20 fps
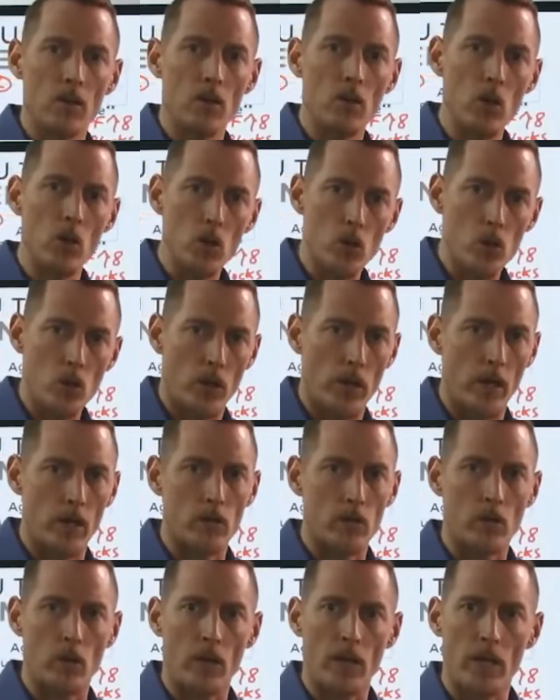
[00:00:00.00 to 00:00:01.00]

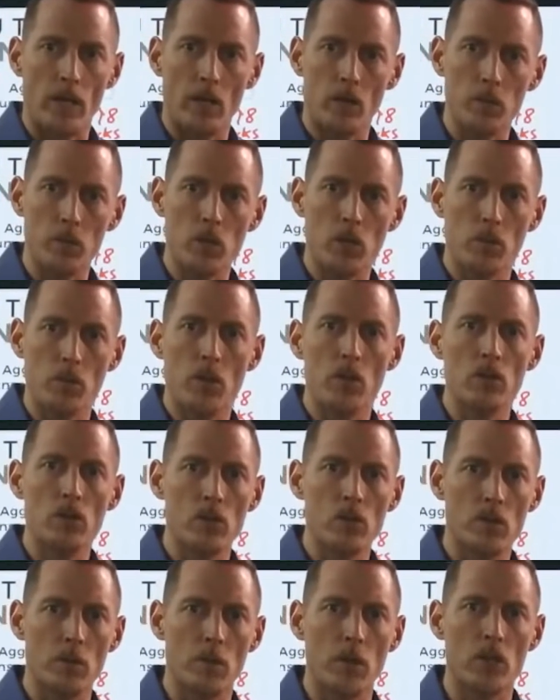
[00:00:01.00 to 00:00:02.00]
nutrient, so it helps your immune
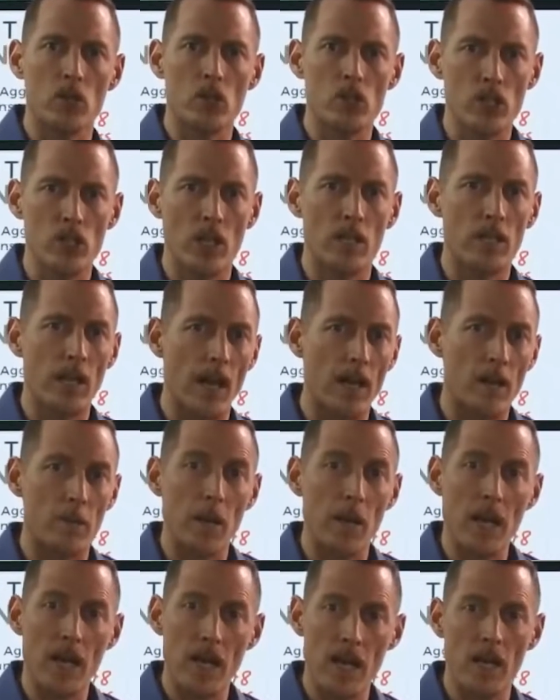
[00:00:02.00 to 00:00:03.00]
system understand how to
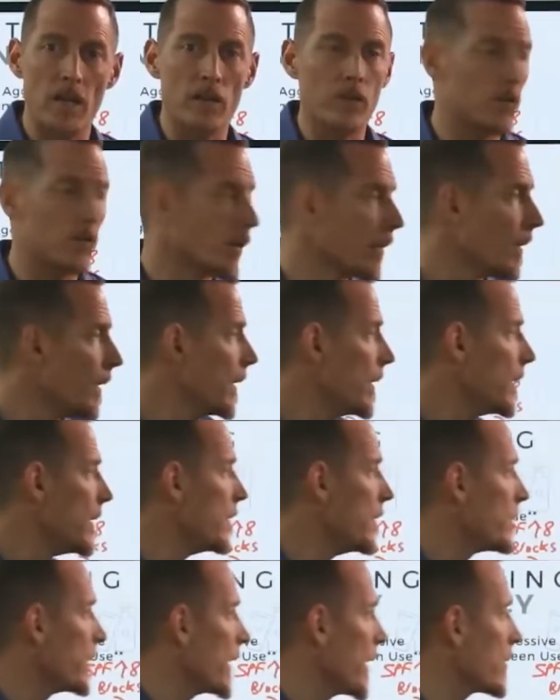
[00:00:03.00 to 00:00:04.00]
behave.
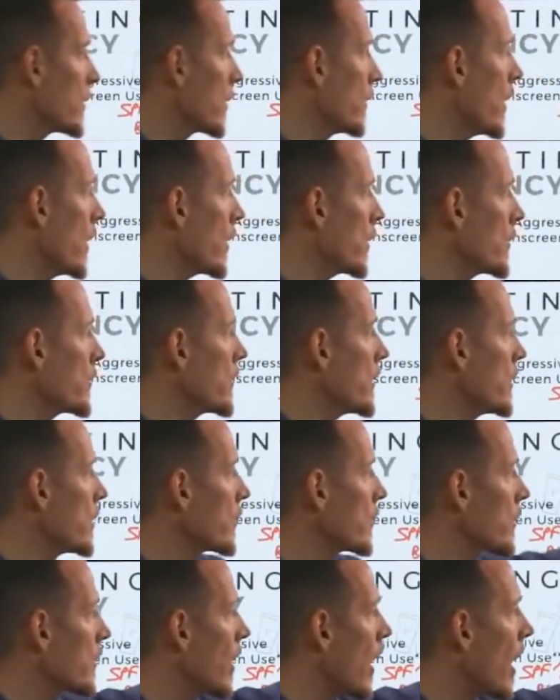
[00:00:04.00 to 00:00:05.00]
And so notice
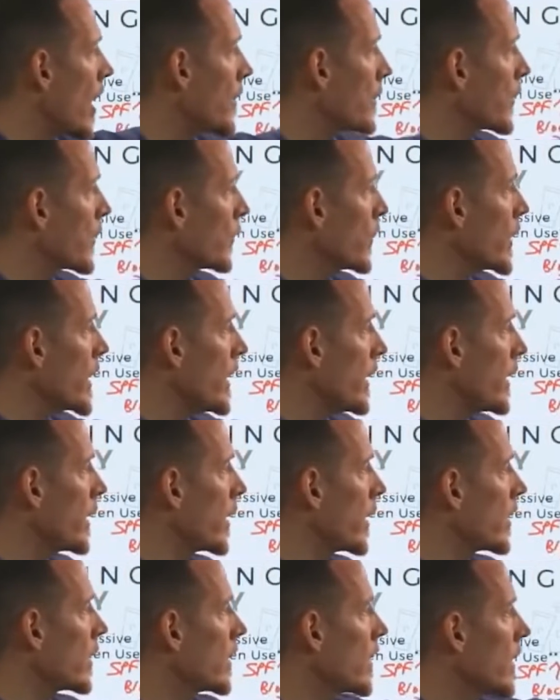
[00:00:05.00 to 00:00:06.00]
these top three
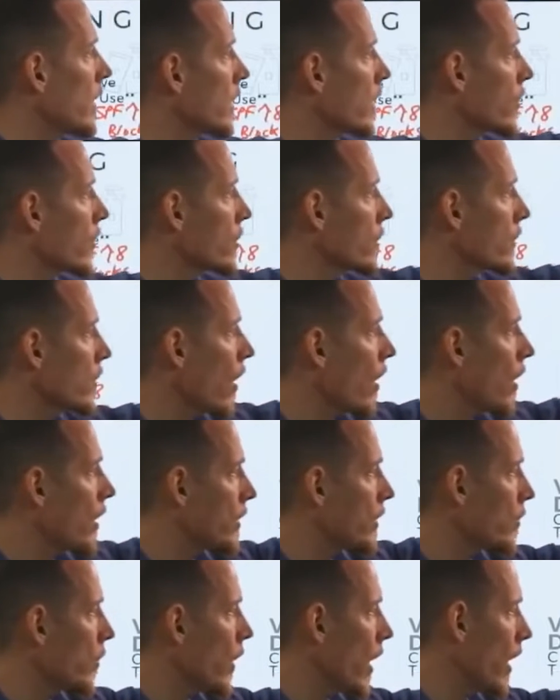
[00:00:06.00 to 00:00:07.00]
here, they're starred
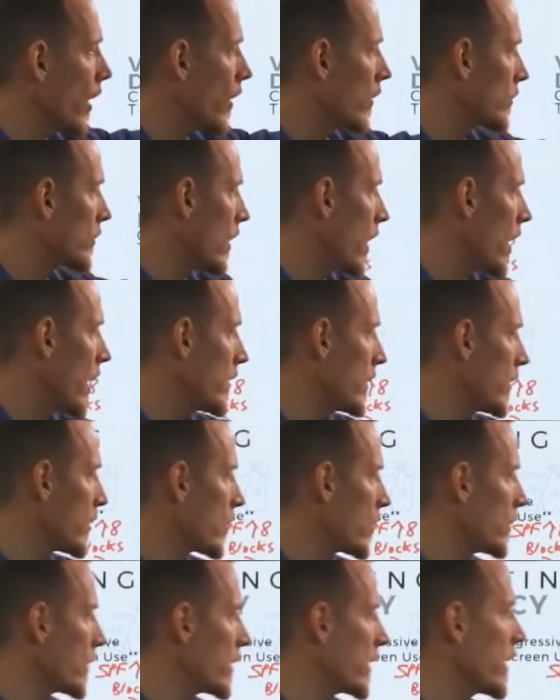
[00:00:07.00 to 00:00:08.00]
as well, right? And
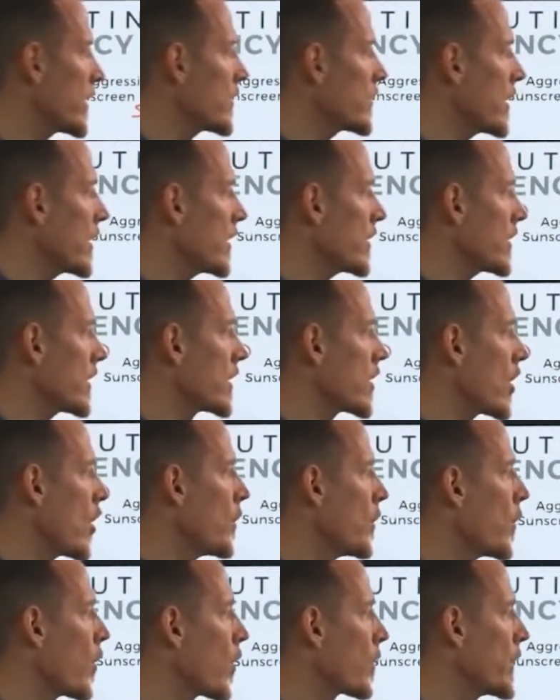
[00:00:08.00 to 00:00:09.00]
so what do they say? They say
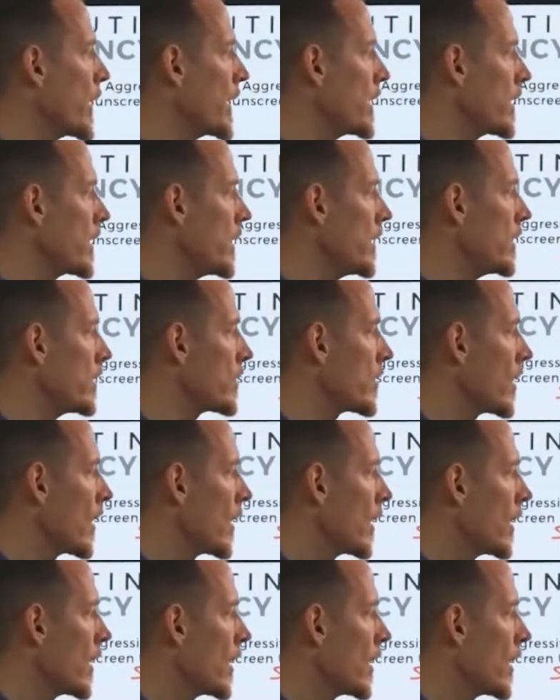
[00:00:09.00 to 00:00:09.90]
comorbidities